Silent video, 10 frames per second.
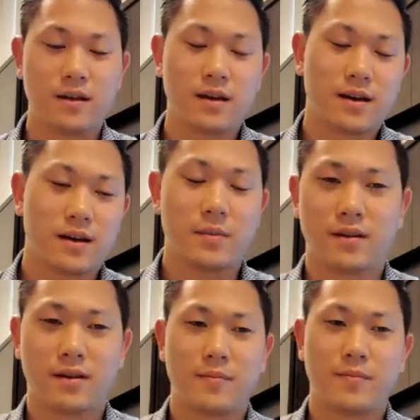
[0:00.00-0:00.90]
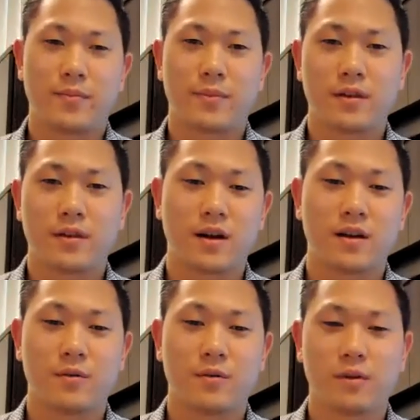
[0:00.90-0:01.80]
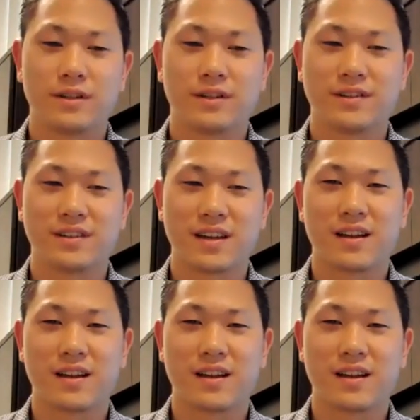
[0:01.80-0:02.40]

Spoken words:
I mean, kind of what Lysa said.